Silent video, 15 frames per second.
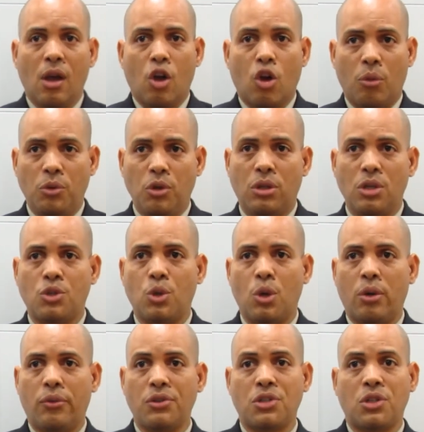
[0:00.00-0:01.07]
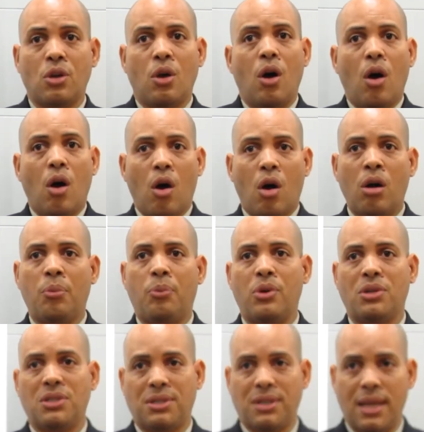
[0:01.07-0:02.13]
community service, or a
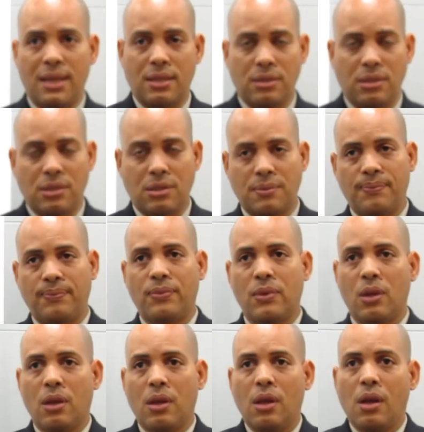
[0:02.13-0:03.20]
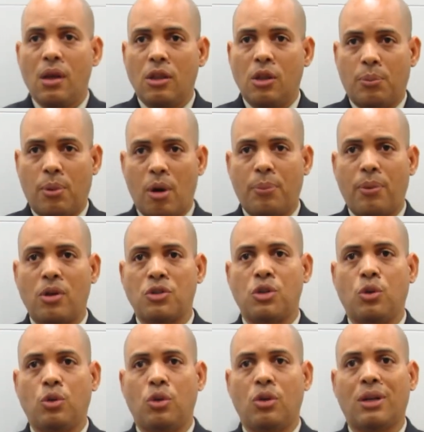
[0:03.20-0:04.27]
prison sentence. The public
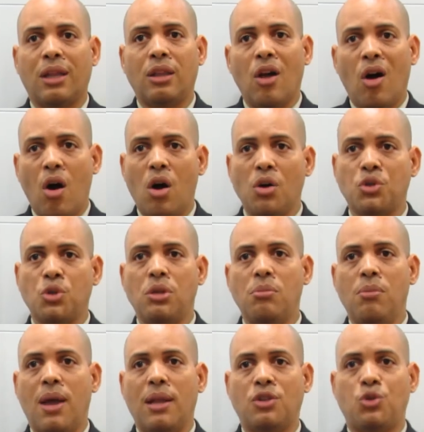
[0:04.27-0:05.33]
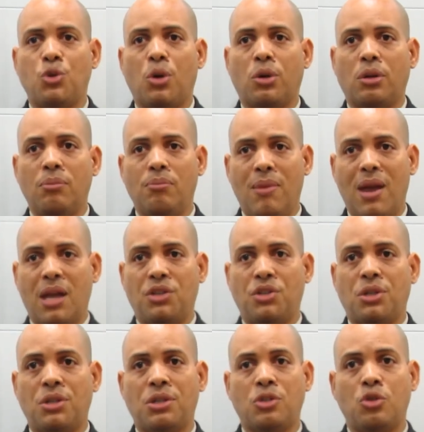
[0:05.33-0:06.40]
prosecutor can also demand certain
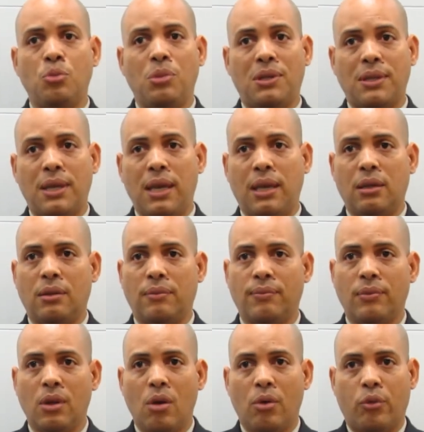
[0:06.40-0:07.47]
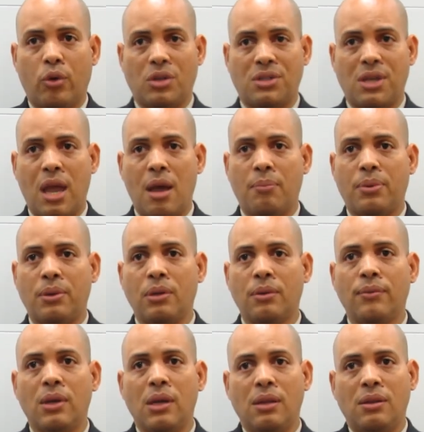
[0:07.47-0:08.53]
measures to be taken, for example,
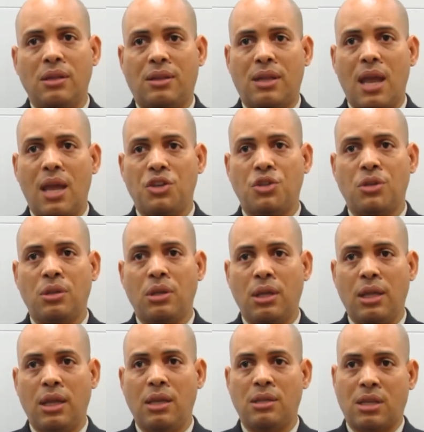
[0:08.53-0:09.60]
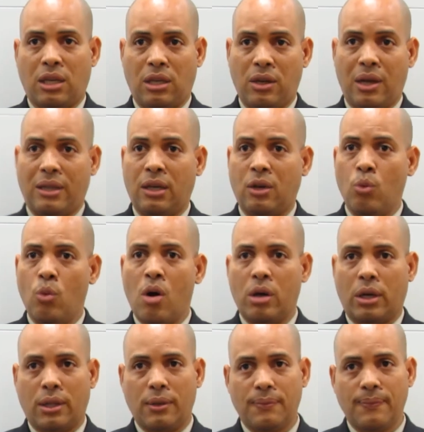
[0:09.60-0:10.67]
detention in a psychiatric ward.
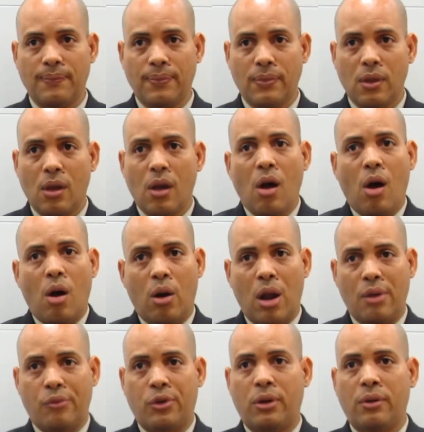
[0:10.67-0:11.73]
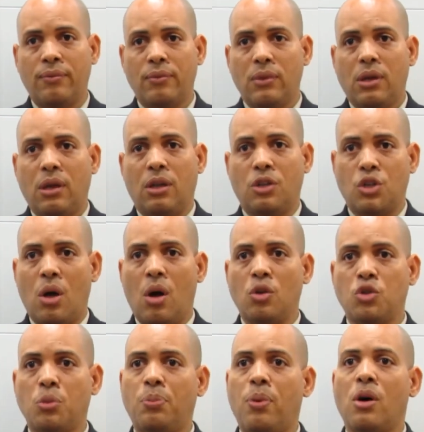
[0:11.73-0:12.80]
However, it is
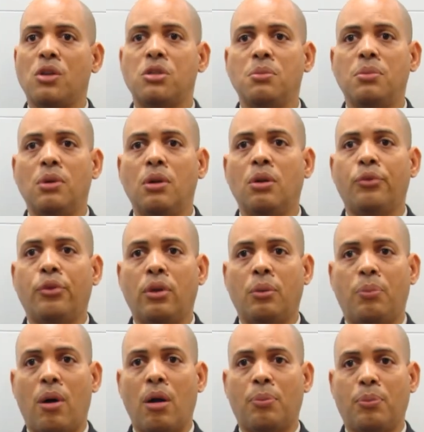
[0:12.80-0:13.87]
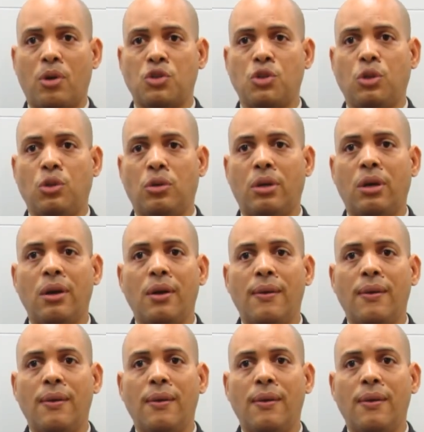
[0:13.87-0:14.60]
also possible for the public prosecutor